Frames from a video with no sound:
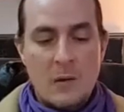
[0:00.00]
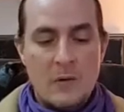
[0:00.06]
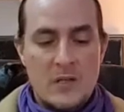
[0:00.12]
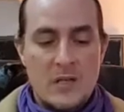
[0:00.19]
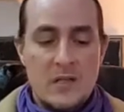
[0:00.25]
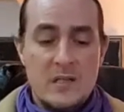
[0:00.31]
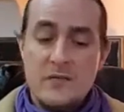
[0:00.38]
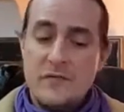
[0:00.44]

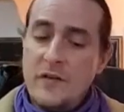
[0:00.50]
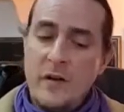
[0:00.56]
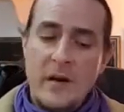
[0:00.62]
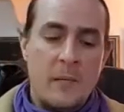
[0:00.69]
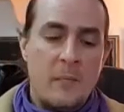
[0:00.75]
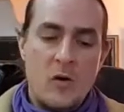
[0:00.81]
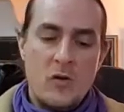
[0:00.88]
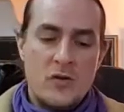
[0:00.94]
which is
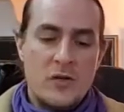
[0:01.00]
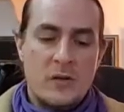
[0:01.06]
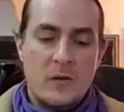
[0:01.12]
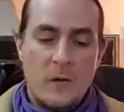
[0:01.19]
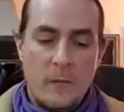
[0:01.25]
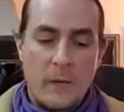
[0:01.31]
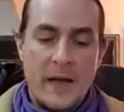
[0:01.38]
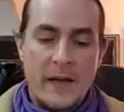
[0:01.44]
very emotional
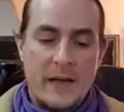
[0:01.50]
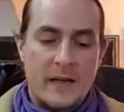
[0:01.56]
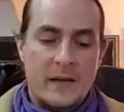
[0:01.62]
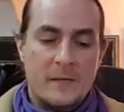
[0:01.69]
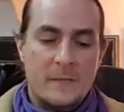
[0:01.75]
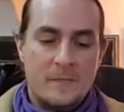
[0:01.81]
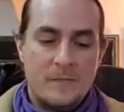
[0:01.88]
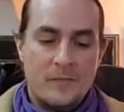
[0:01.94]
already
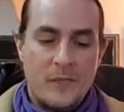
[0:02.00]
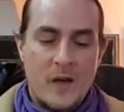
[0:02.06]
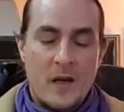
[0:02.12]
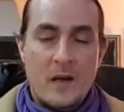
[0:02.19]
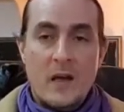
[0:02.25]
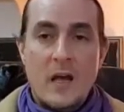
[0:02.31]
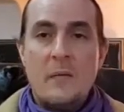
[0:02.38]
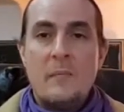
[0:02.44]

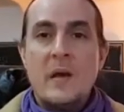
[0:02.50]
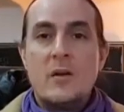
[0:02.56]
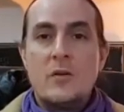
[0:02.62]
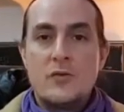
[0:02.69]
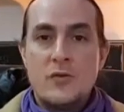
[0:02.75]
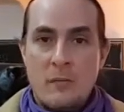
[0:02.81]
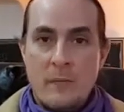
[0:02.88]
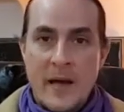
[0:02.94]
and
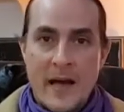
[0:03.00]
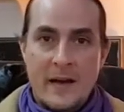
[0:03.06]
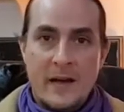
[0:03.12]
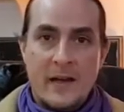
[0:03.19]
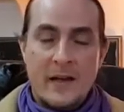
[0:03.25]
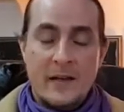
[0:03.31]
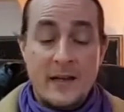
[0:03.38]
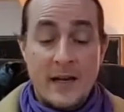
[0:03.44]

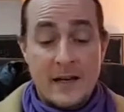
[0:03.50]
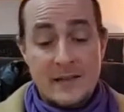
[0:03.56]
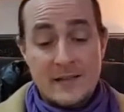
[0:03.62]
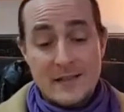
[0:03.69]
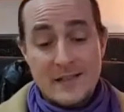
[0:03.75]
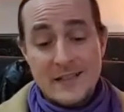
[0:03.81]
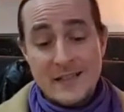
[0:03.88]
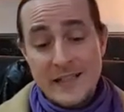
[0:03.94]
melodramatic. And then
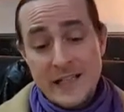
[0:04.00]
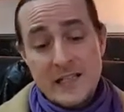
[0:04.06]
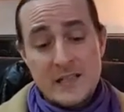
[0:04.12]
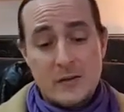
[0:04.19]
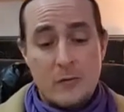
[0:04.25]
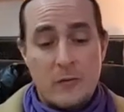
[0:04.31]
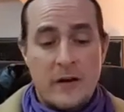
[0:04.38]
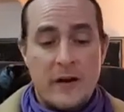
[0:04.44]
it's
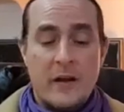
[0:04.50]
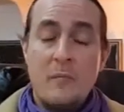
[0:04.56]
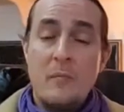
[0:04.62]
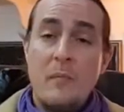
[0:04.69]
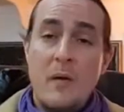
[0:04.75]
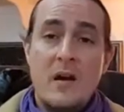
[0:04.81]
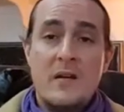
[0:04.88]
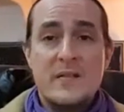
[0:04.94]
T-squaring
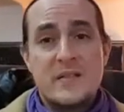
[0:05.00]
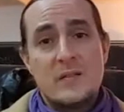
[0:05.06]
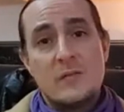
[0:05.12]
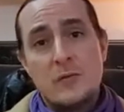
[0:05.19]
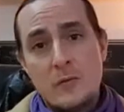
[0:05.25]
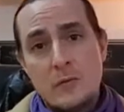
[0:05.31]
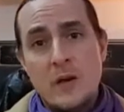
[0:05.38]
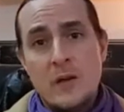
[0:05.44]

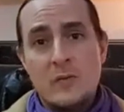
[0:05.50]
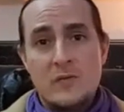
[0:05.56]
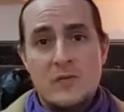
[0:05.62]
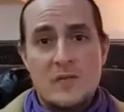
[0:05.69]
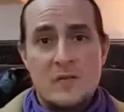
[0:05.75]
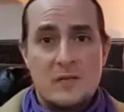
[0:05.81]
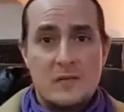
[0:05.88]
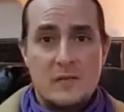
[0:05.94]

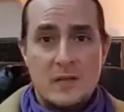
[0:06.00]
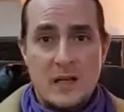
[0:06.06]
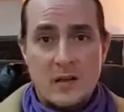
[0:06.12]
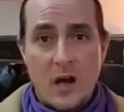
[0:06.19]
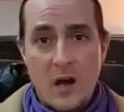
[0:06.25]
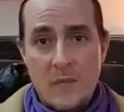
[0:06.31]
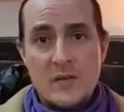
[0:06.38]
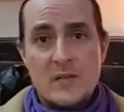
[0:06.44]
Mars-Uranus, that
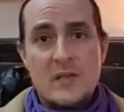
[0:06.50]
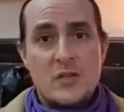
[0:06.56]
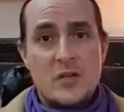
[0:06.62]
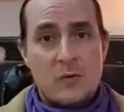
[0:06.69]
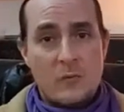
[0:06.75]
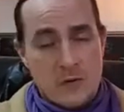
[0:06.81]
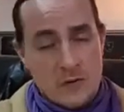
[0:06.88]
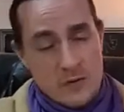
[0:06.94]

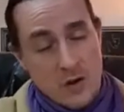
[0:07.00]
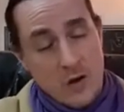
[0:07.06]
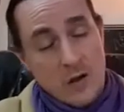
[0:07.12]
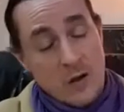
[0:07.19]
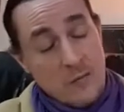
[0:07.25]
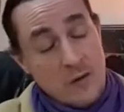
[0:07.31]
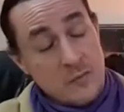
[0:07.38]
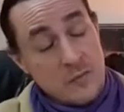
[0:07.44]
opposition we were
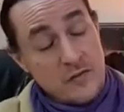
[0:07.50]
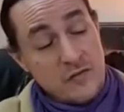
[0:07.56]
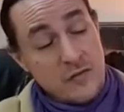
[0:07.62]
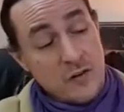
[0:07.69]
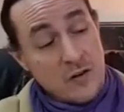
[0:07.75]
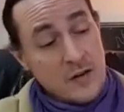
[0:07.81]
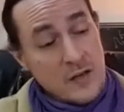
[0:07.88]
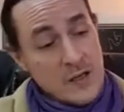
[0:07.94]
talking about
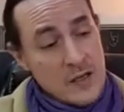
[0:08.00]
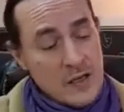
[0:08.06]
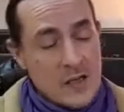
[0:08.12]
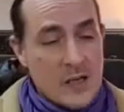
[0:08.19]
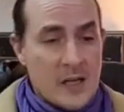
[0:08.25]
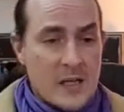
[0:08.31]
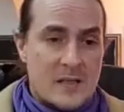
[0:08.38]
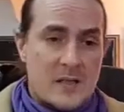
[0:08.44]
before.
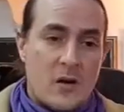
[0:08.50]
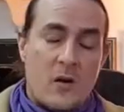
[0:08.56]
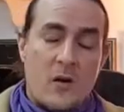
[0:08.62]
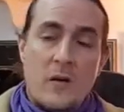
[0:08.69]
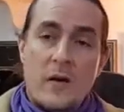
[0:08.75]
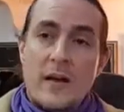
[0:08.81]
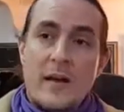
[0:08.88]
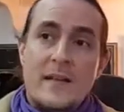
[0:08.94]

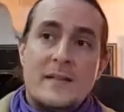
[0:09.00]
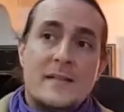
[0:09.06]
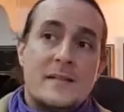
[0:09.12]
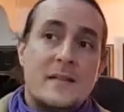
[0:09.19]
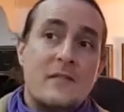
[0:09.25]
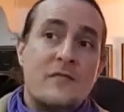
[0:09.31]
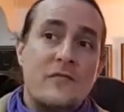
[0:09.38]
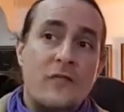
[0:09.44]
So
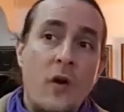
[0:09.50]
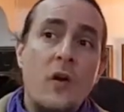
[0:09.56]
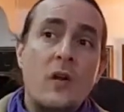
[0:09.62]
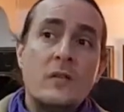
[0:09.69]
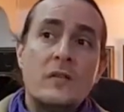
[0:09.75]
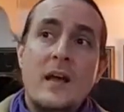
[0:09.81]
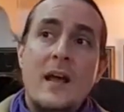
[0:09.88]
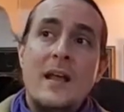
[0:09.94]
it's a
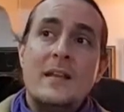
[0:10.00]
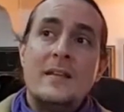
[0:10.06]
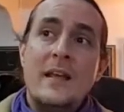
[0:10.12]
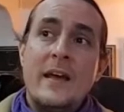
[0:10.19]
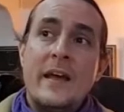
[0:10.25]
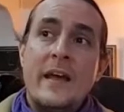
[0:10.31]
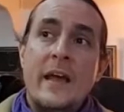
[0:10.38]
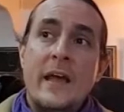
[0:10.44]
volatile
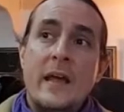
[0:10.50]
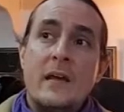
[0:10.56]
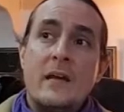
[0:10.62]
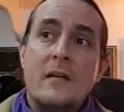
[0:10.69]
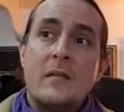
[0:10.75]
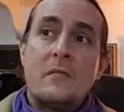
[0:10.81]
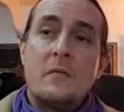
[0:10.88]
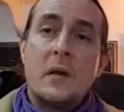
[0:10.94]
day
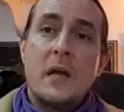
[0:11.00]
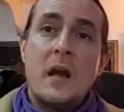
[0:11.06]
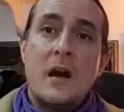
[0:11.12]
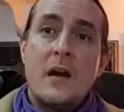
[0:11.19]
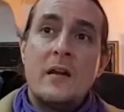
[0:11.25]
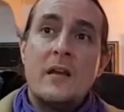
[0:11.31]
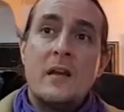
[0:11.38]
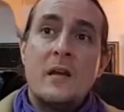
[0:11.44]

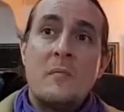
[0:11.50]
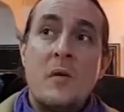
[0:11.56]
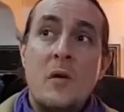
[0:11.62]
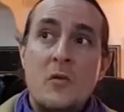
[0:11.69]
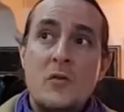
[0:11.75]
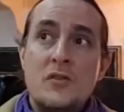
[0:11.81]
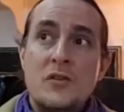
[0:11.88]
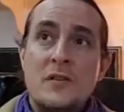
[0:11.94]
regarding
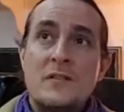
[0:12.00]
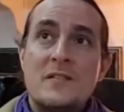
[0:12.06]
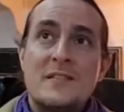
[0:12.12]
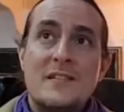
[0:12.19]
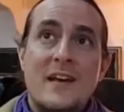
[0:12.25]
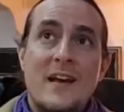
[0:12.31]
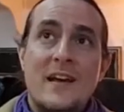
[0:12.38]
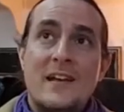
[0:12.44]
emotions
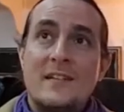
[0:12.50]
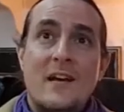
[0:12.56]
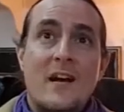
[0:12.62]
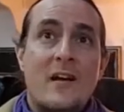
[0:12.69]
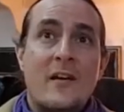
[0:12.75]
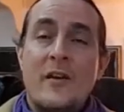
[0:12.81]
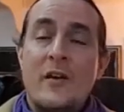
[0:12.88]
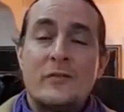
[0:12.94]
that
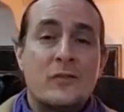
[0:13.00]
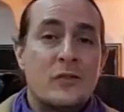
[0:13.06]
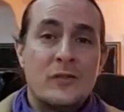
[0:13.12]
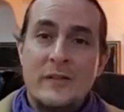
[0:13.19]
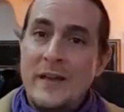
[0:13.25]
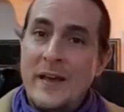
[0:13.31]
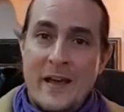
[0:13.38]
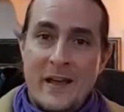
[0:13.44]
are not
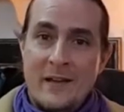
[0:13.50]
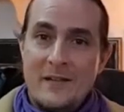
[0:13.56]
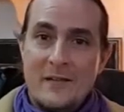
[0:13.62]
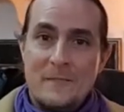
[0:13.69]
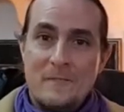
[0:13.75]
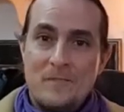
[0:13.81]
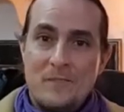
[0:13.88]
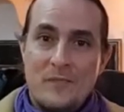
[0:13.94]
contained.
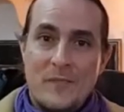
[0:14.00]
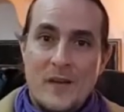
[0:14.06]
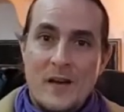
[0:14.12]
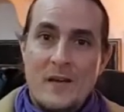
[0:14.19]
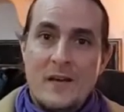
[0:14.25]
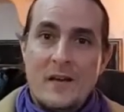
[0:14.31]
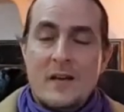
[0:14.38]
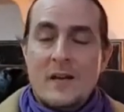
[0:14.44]

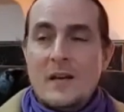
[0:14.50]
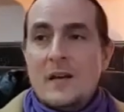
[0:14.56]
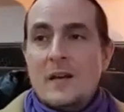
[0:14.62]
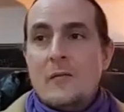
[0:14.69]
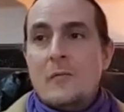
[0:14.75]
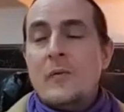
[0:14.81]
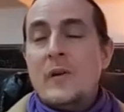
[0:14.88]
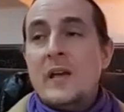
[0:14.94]

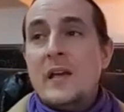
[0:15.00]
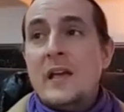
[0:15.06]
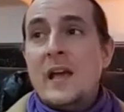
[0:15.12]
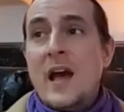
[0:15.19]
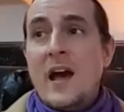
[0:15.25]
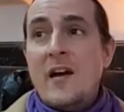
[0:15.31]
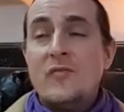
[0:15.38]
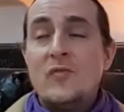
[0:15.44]
We
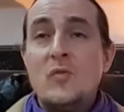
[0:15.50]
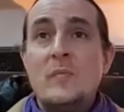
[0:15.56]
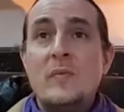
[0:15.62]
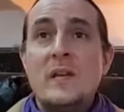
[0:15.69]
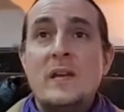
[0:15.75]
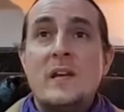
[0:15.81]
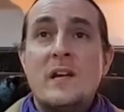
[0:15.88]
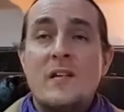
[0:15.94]
have to
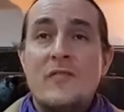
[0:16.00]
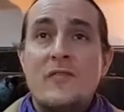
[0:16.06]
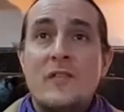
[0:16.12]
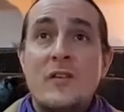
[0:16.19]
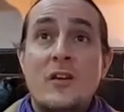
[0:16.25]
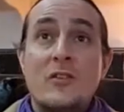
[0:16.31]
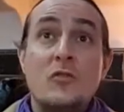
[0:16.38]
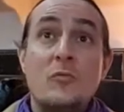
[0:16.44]
be careful
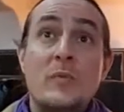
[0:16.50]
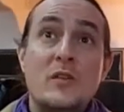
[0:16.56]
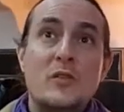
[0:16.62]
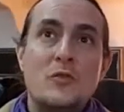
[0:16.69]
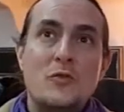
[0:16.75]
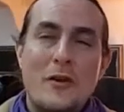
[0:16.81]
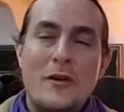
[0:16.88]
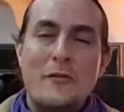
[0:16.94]
not to be
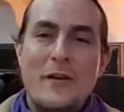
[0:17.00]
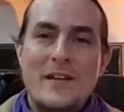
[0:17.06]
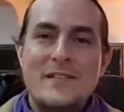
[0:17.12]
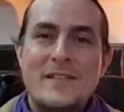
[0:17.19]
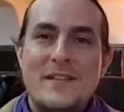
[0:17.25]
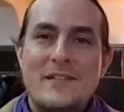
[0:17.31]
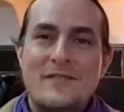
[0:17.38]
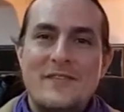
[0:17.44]
too
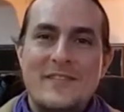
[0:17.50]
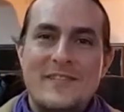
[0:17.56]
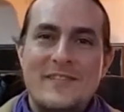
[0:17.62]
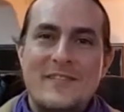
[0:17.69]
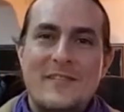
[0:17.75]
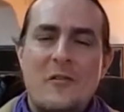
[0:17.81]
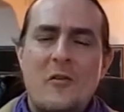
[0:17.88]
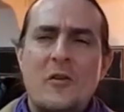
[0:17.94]
aggressive
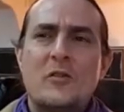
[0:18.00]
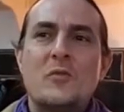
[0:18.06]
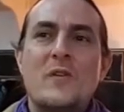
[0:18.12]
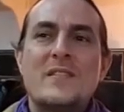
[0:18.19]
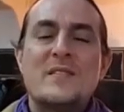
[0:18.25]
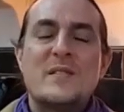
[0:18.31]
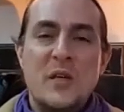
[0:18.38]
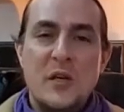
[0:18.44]
or too
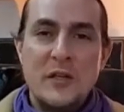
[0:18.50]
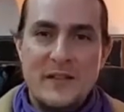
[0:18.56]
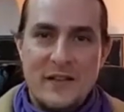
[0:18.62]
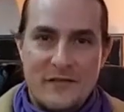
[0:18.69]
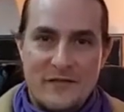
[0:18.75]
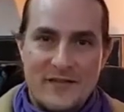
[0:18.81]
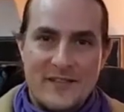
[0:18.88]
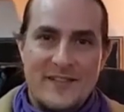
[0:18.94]

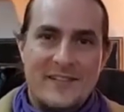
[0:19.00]
assertive